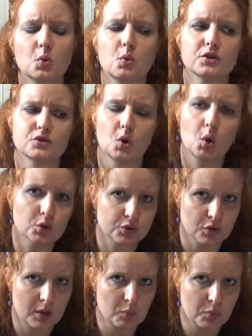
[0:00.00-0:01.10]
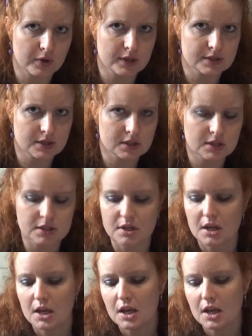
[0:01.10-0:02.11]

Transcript: He was also imprisoned.